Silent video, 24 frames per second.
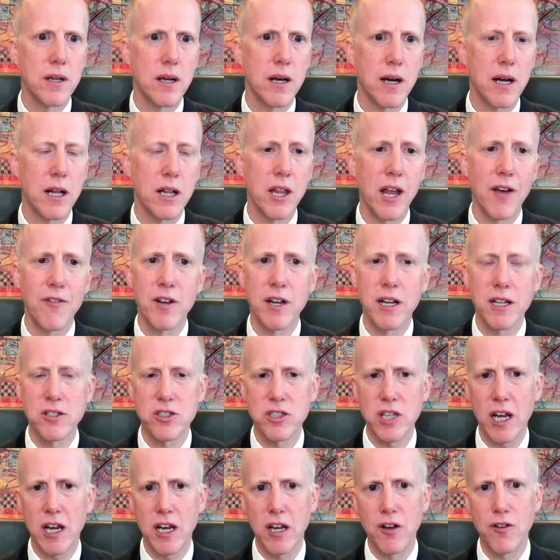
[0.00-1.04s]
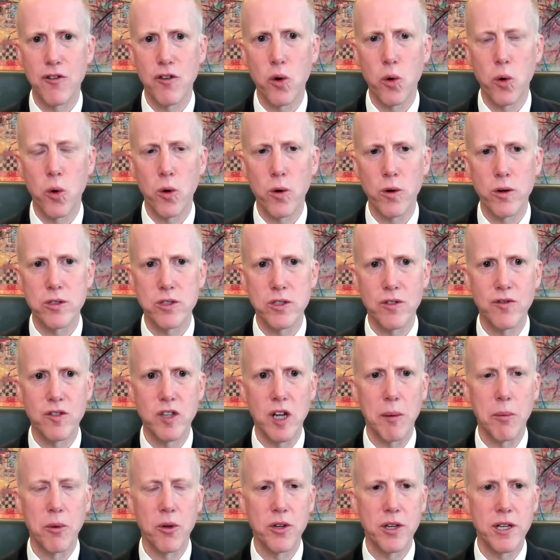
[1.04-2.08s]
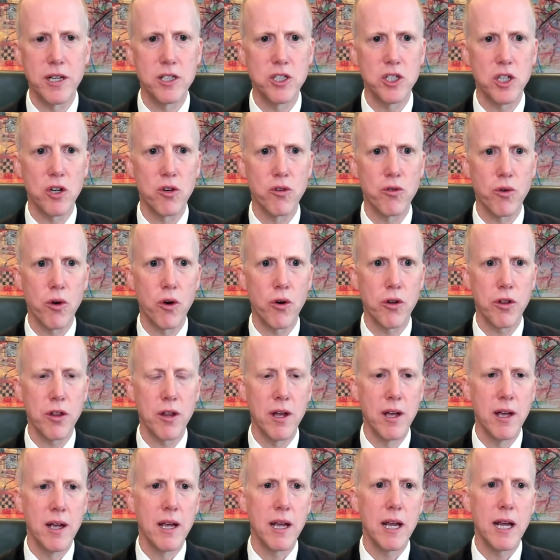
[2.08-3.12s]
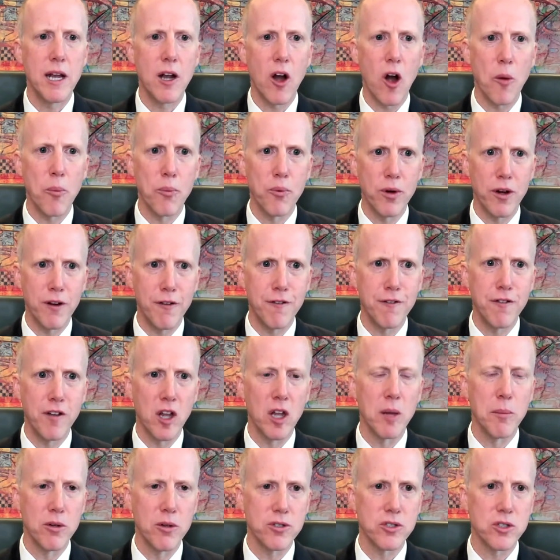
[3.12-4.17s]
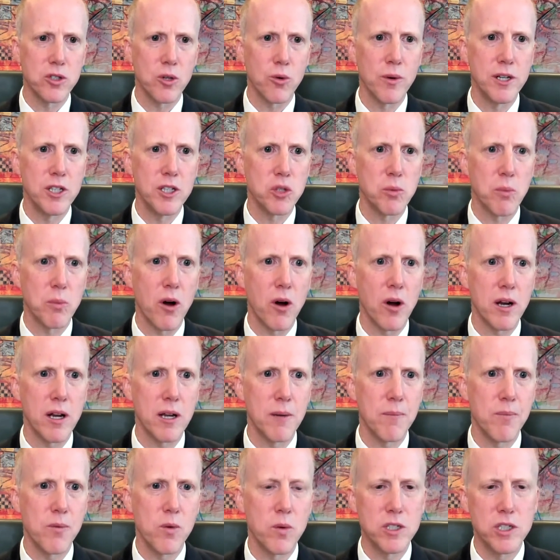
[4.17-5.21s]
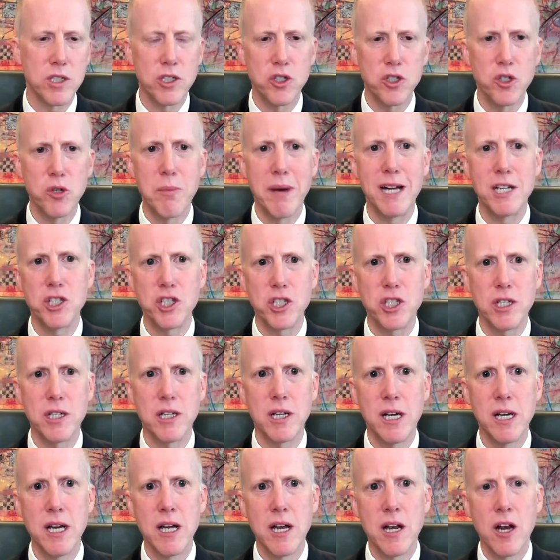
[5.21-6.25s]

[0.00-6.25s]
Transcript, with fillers: uh, 11 consecutive quarters of double digit growth in our prefillable syringe market, which, as you mentioned,